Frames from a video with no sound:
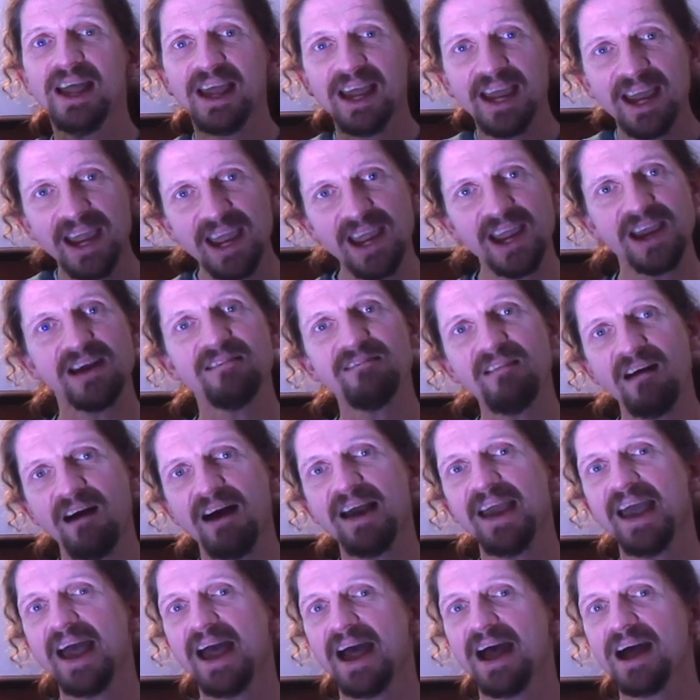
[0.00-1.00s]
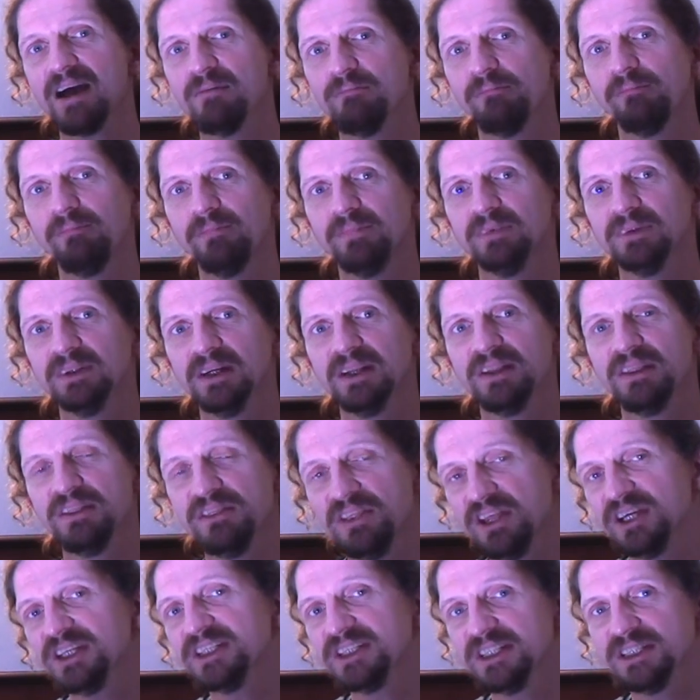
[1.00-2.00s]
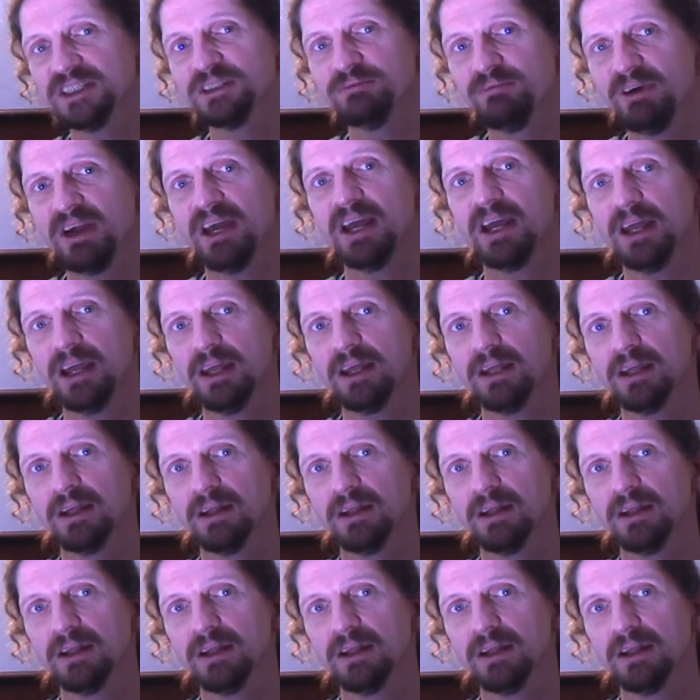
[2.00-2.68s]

here I am, this is me.